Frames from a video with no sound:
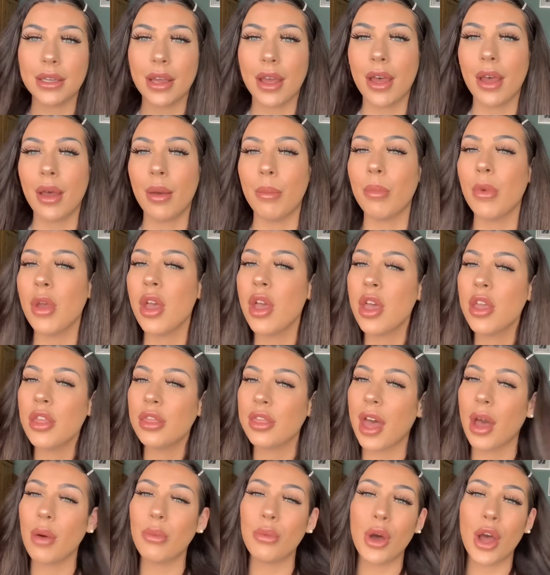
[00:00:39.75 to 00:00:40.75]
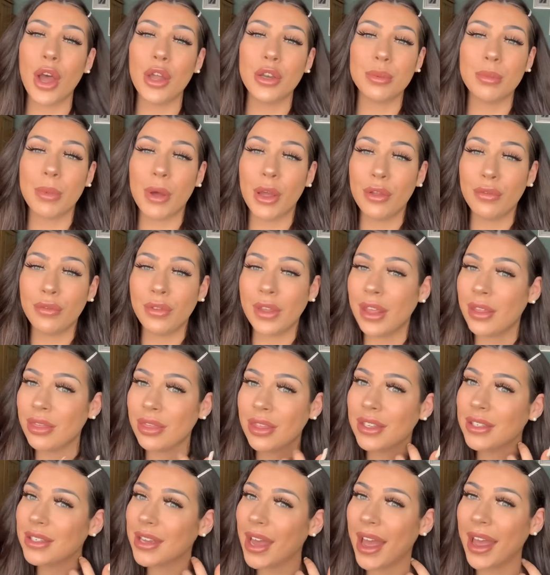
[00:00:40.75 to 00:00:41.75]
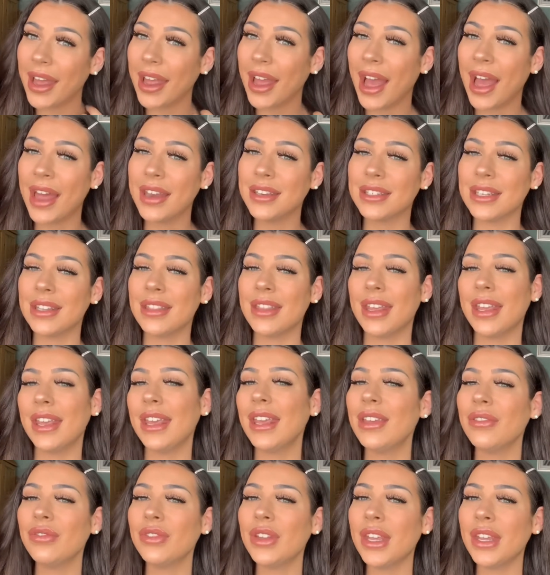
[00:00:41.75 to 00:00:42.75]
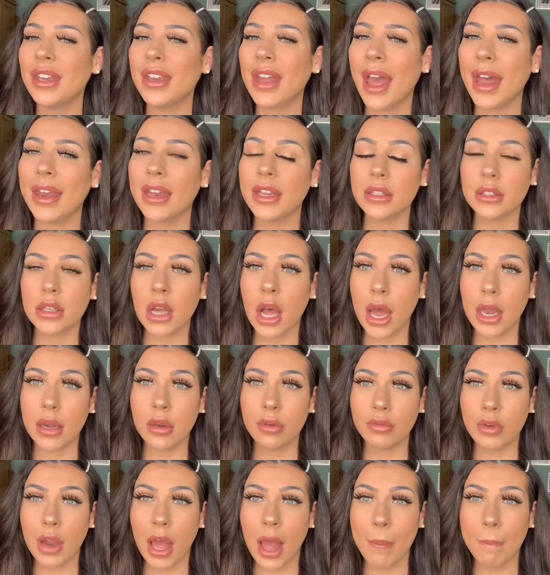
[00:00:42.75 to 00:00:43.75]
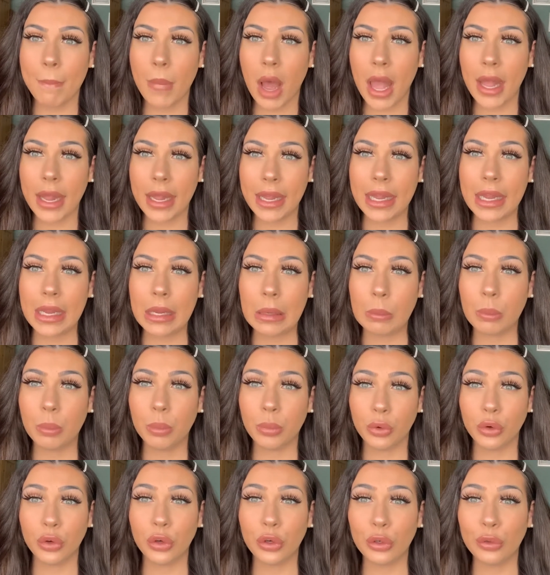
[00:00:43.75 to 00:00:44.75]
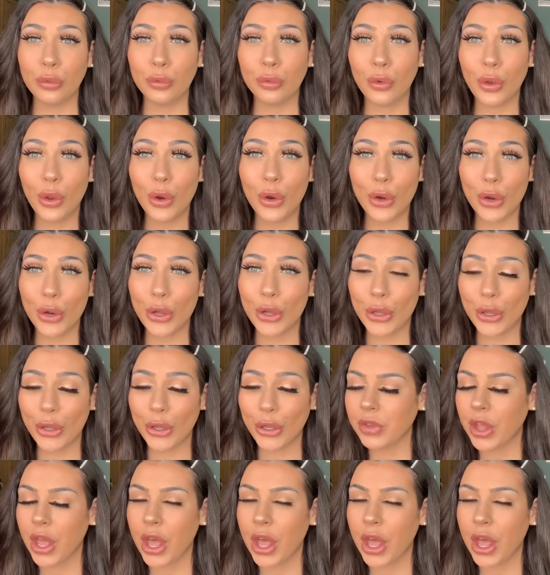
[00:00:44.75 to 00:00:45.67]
that worked both in the day and in the evening, and it's kind of like my heat-proof look.